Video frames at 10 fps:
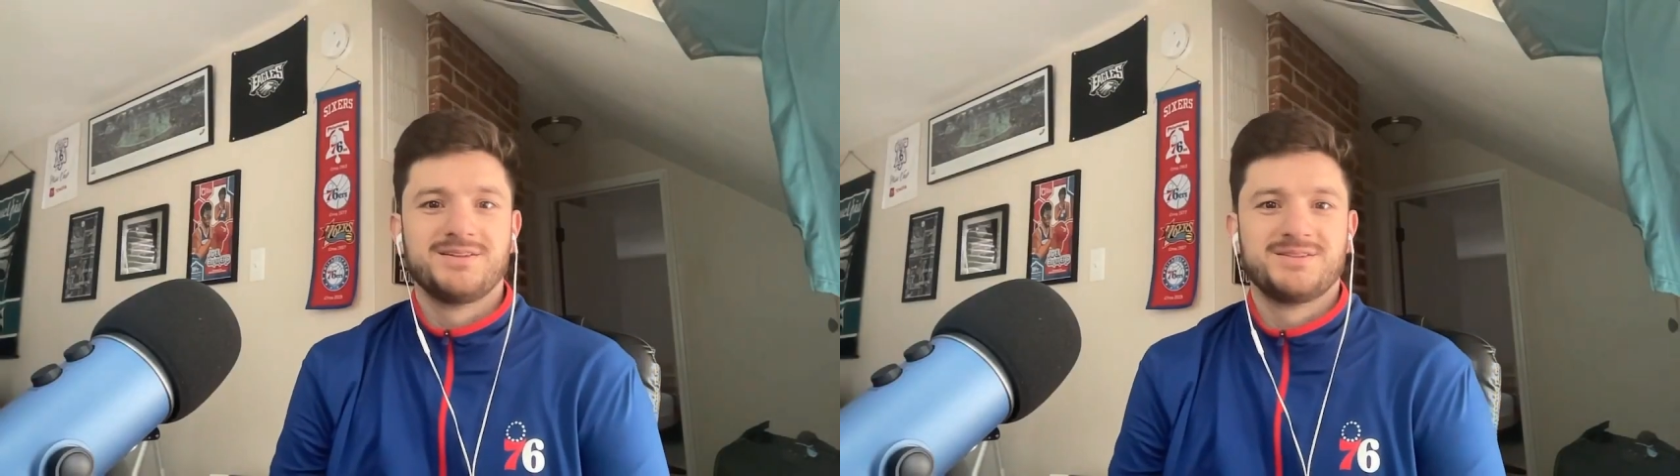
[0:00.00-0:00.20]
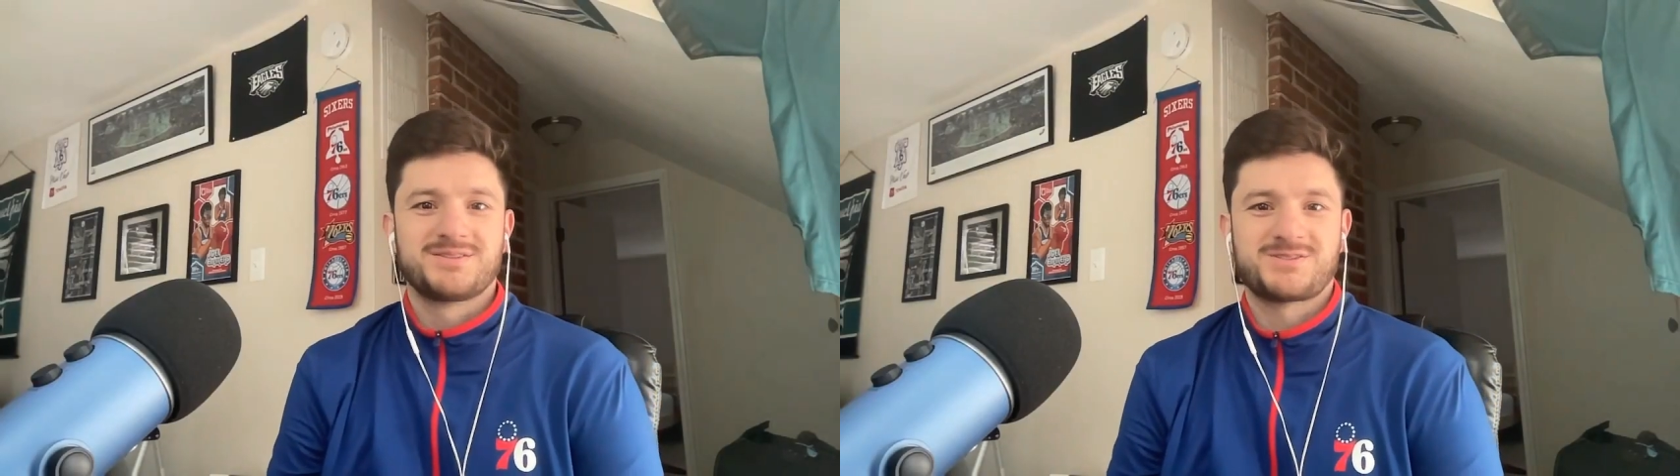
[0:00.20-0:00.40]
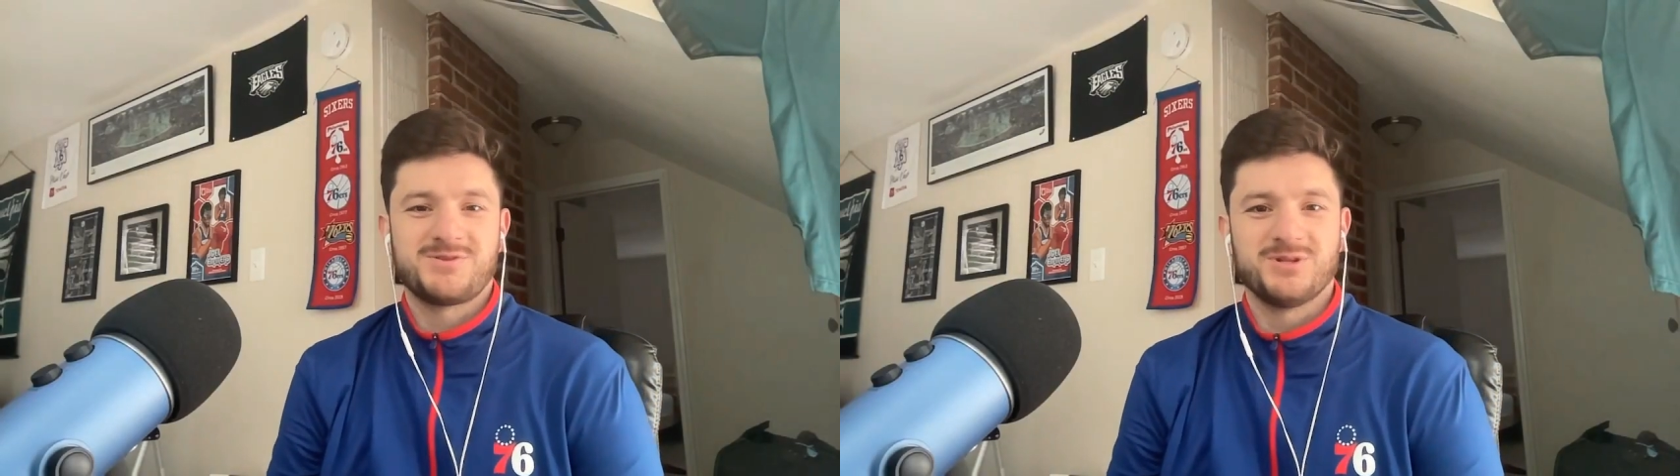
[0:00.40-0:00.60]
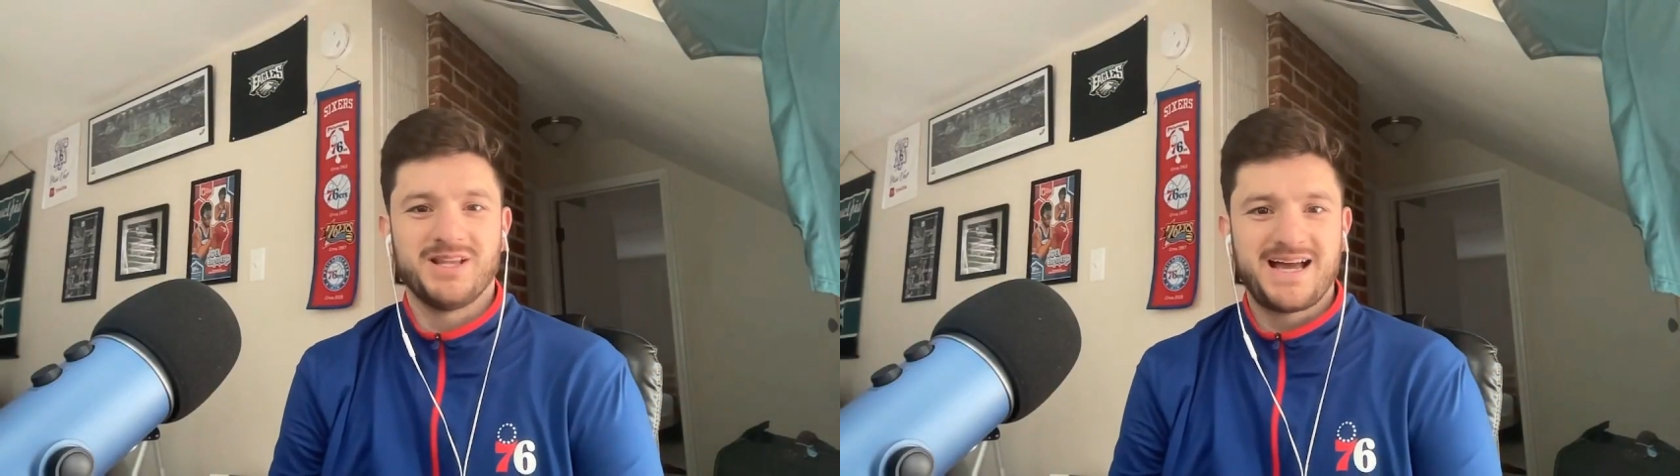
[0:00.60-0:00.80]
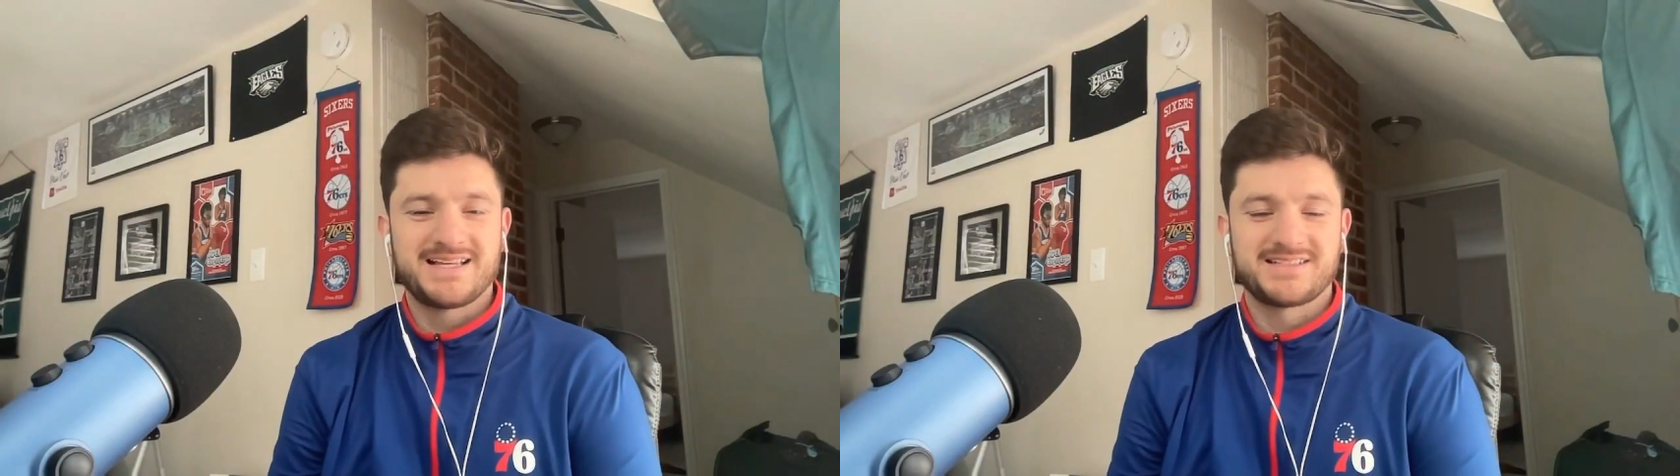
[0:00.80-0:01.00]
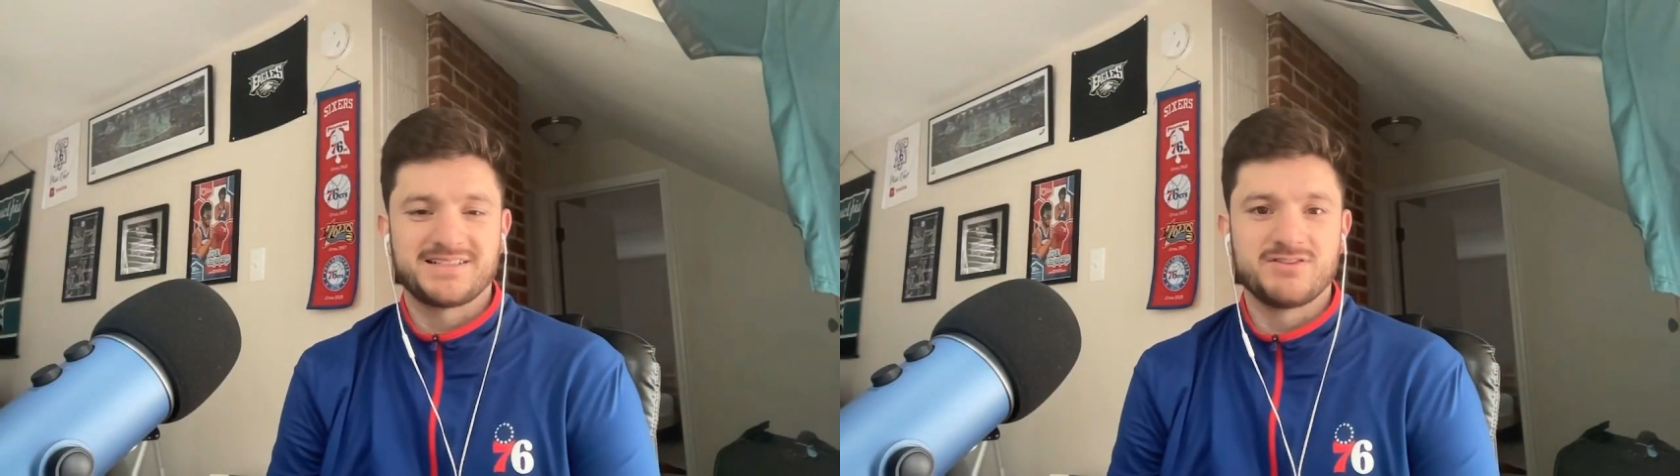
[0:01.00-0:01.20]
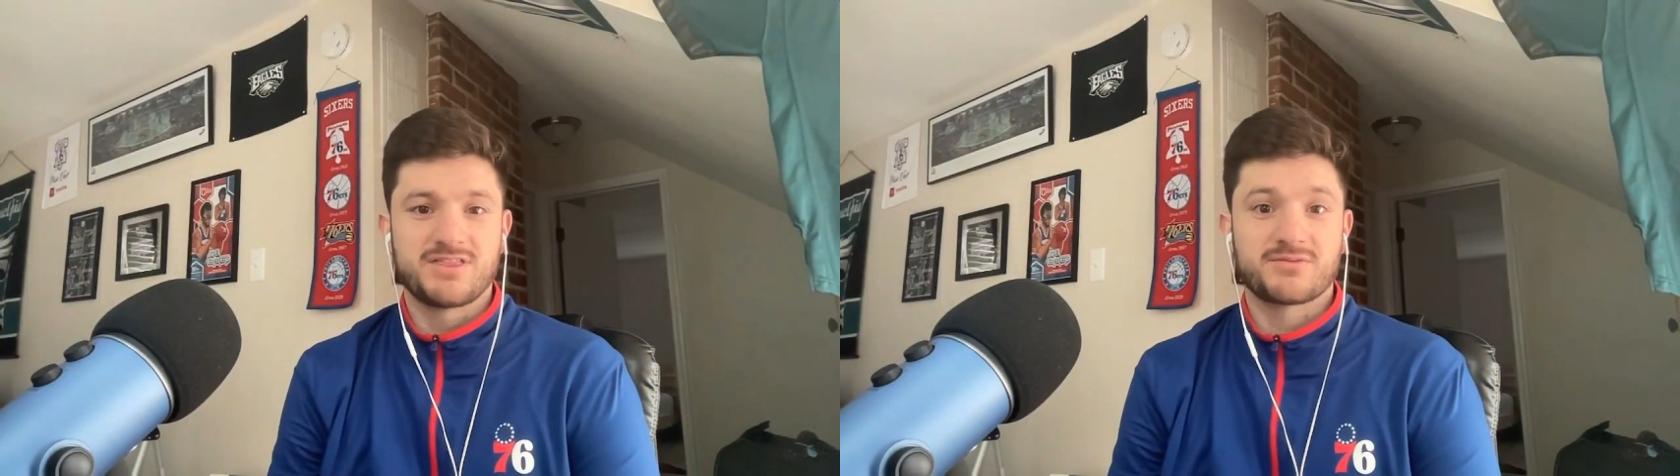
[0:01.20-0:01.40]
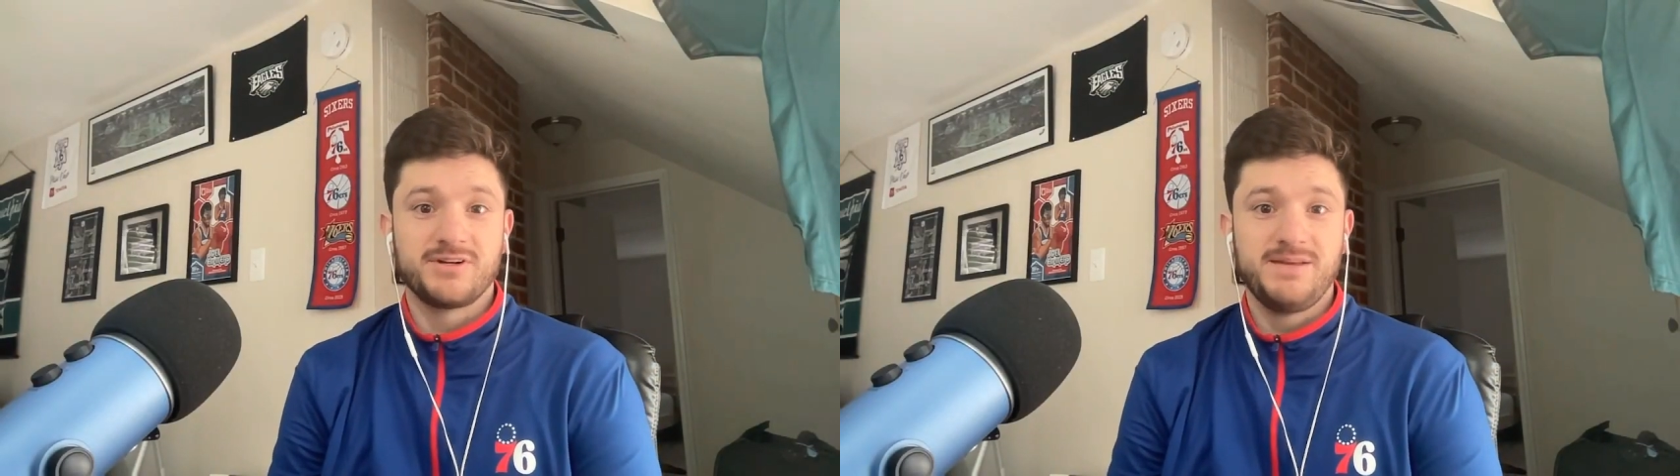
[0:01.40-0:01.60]
So the last of the
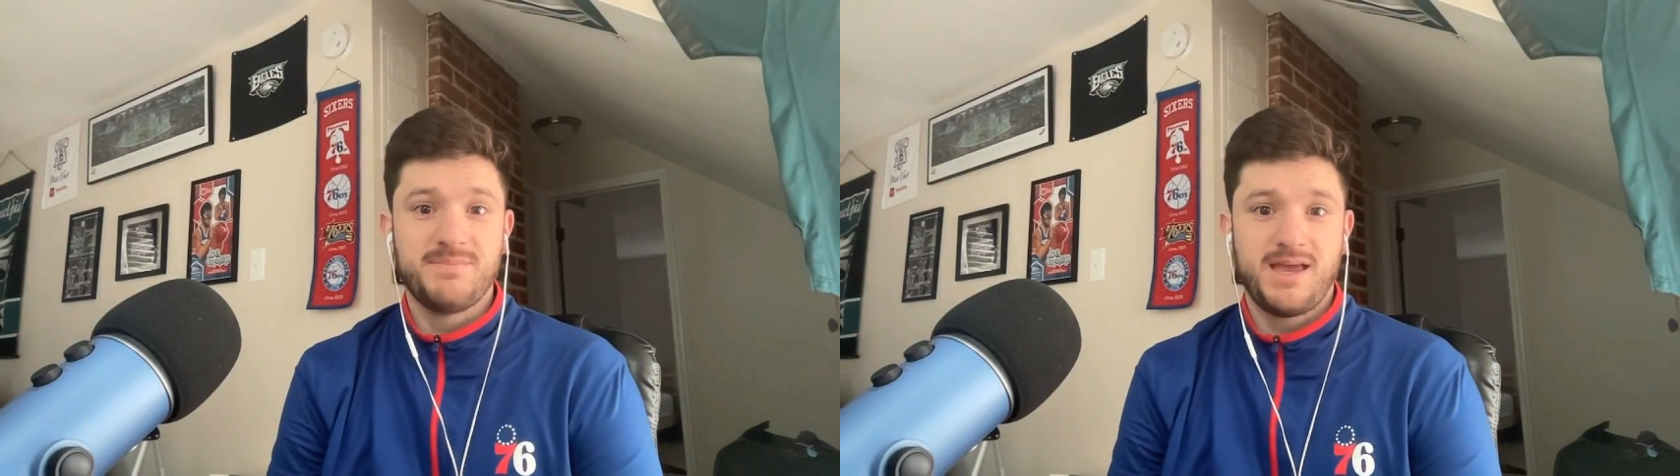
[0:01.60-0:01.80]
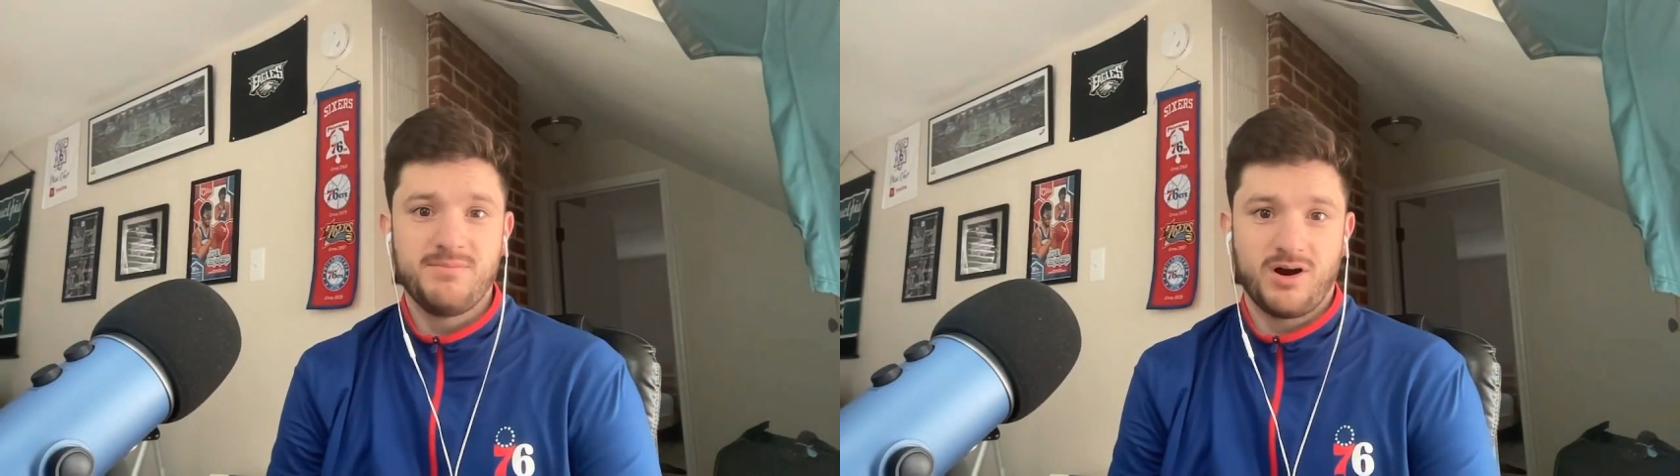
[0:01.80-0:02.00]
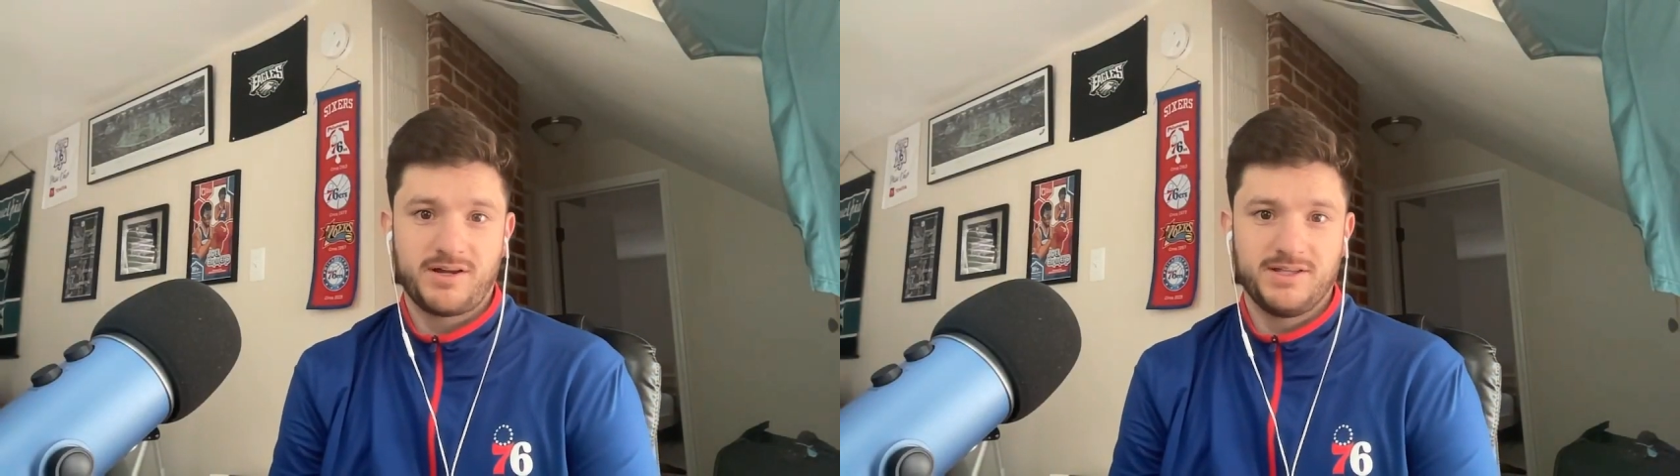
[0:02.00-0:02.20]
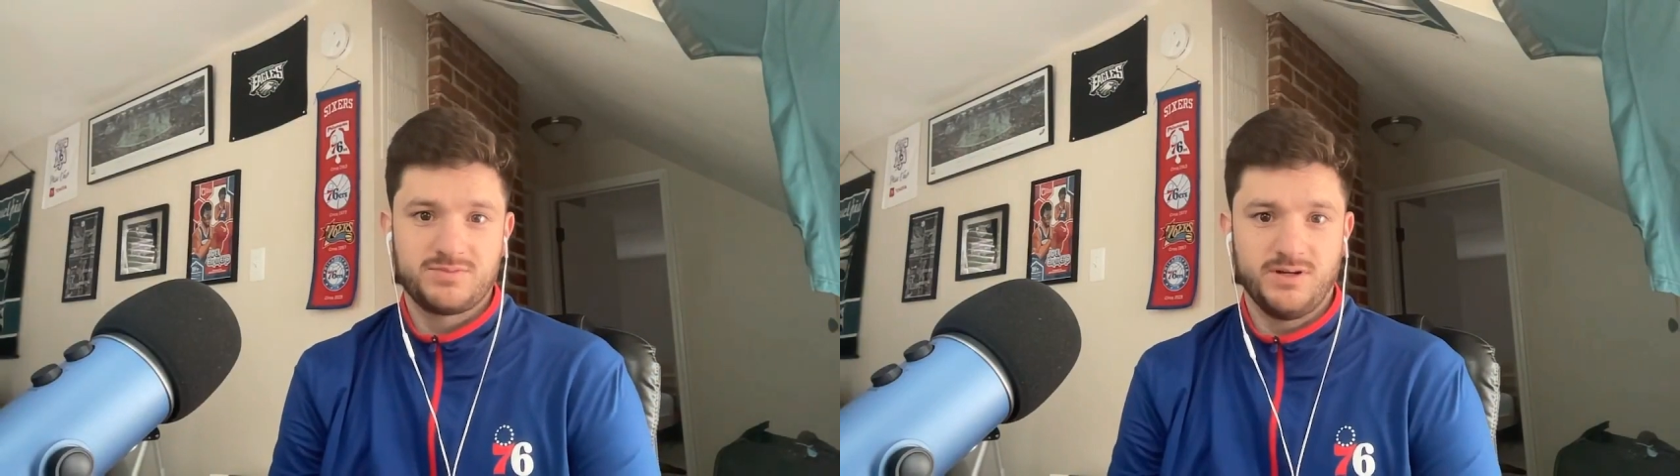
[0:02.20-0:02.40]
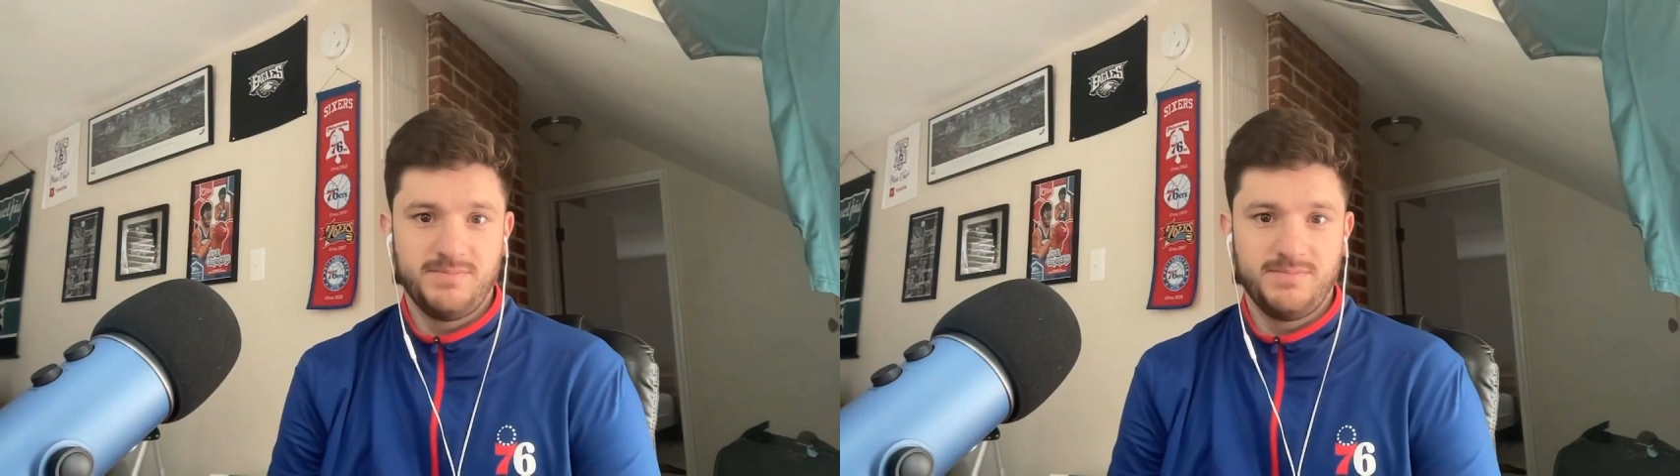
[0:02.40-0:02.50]
three main markets when